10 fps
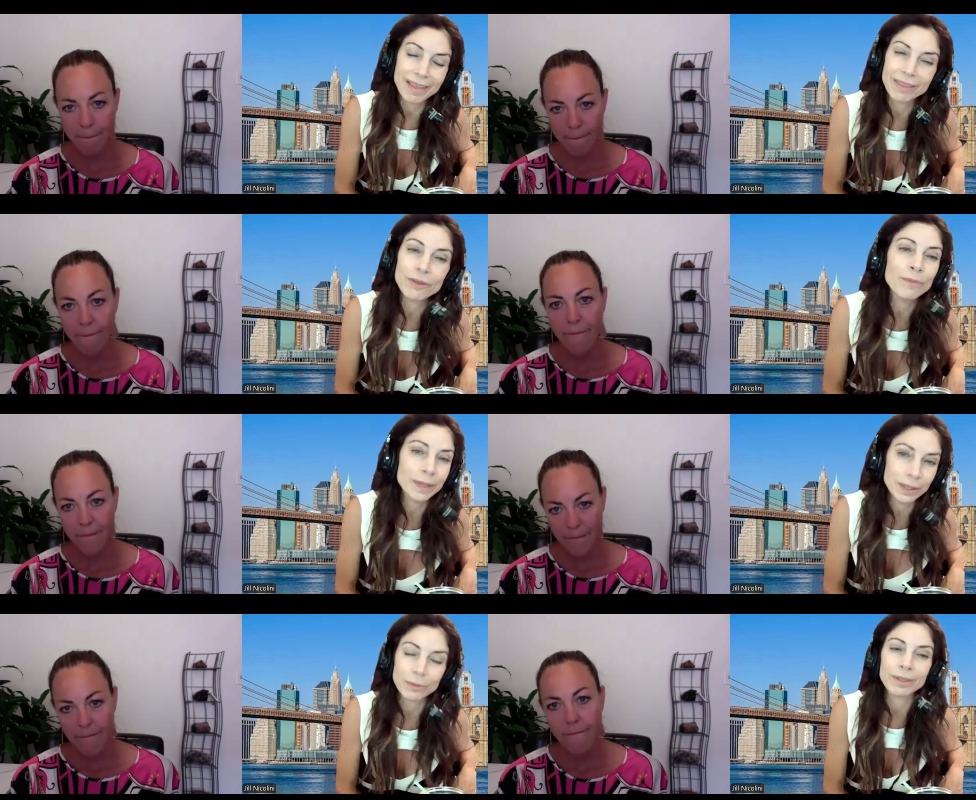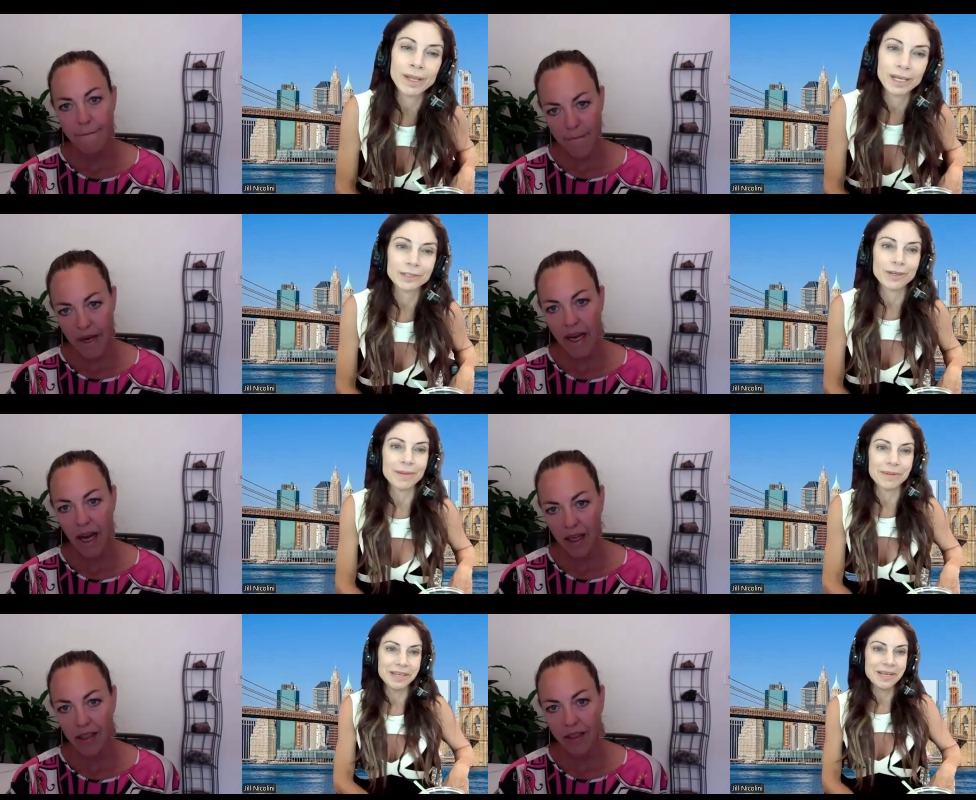Speaker 1: And you've been through a lot of
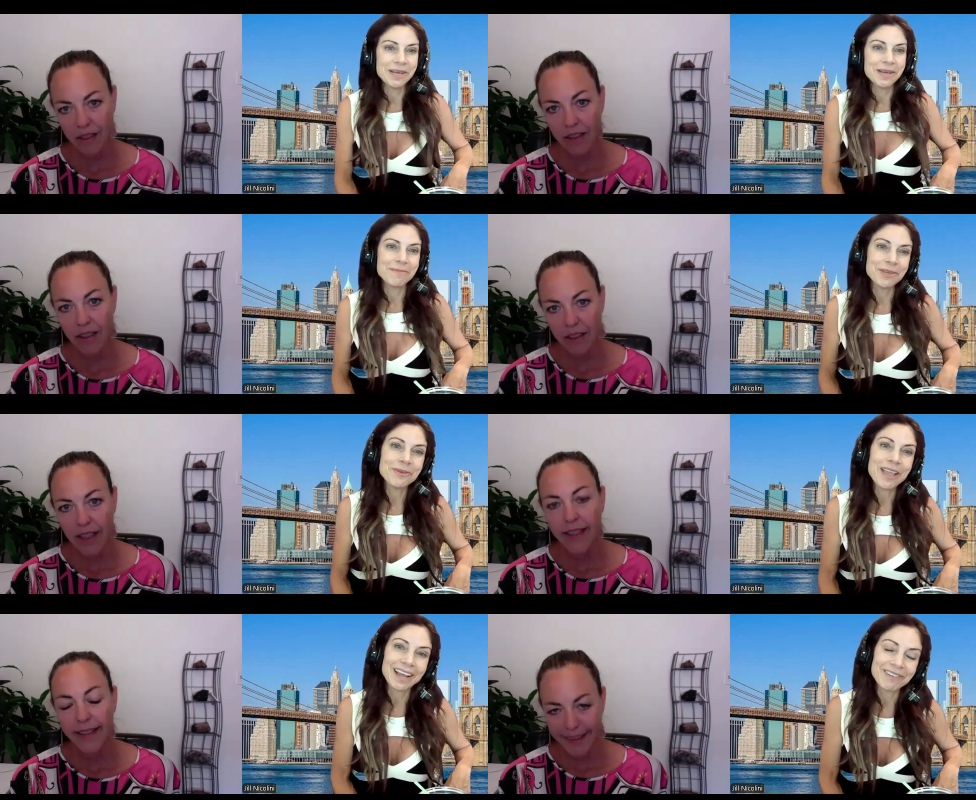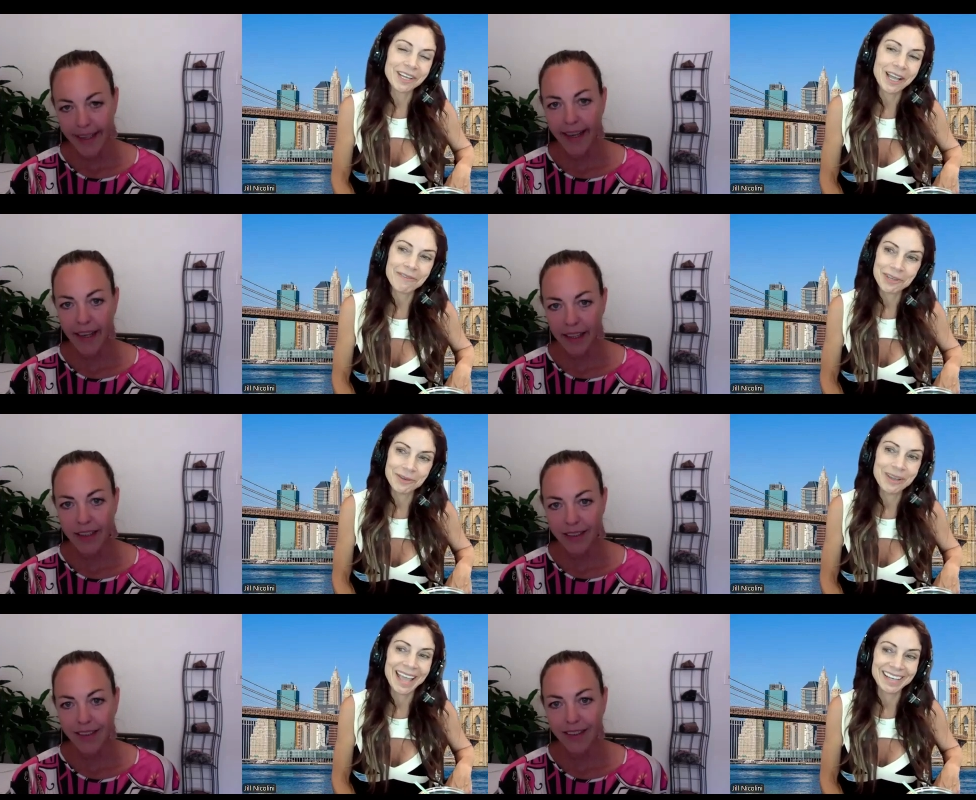trauma, but you can recover,
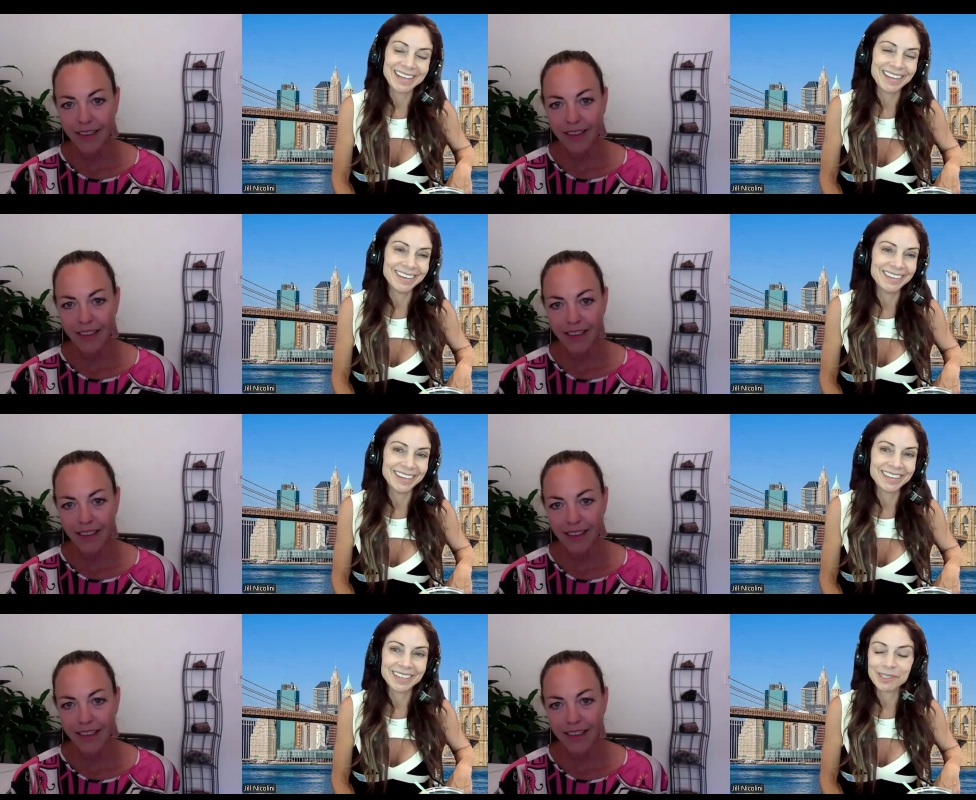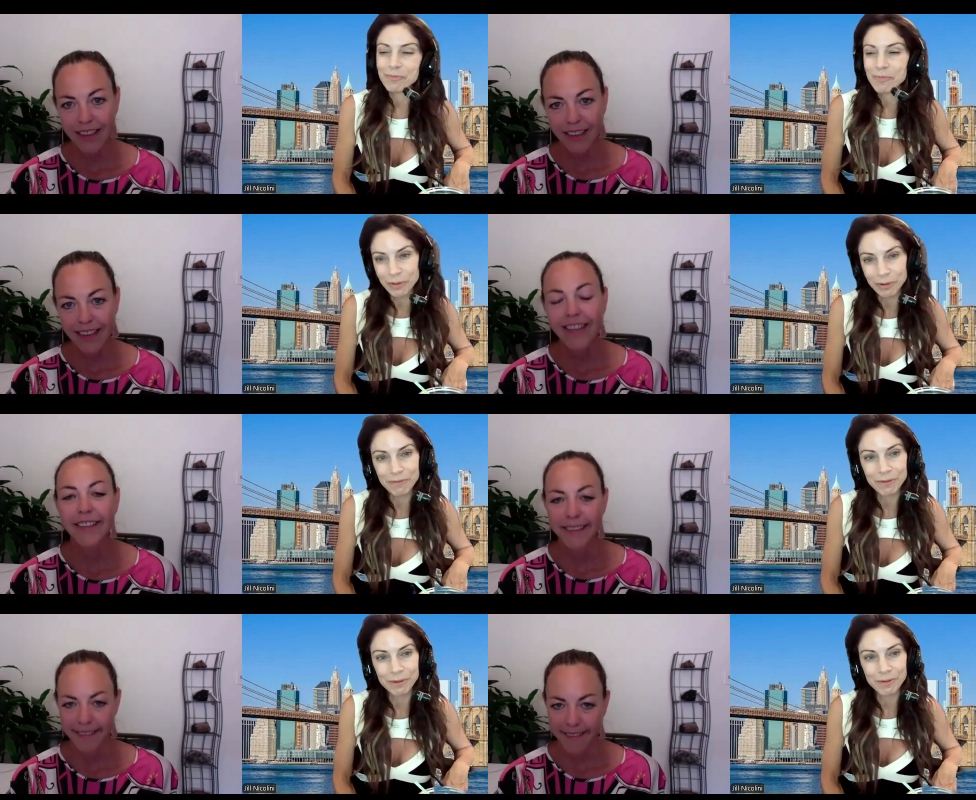you can heal. I think it's a
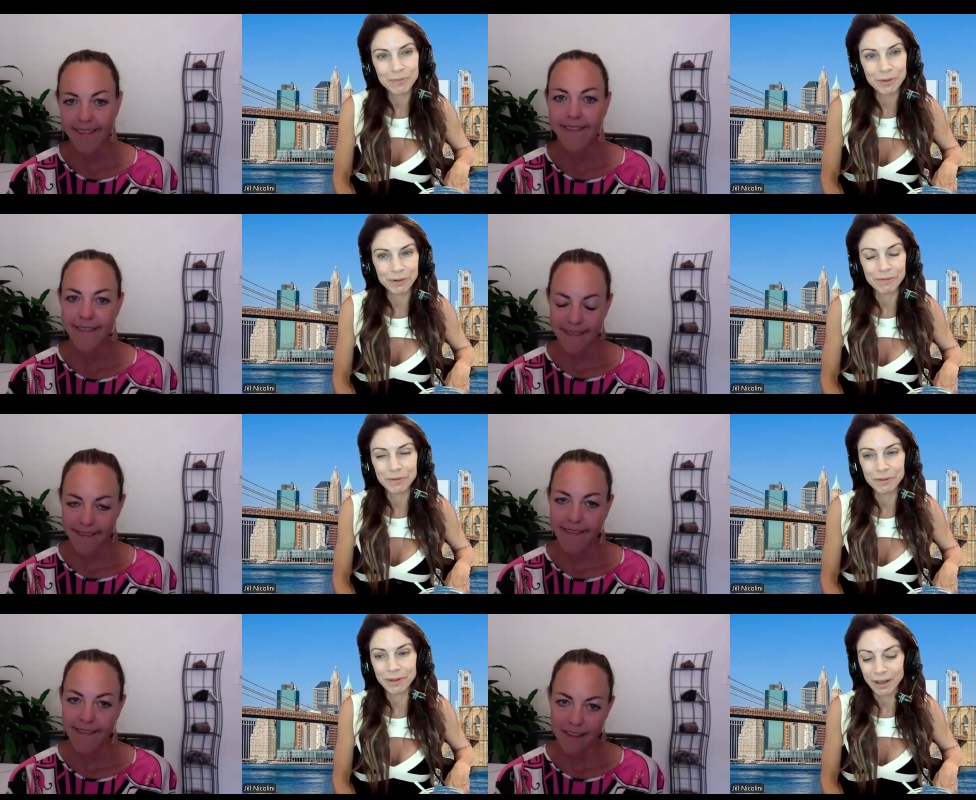beautiful, beautiful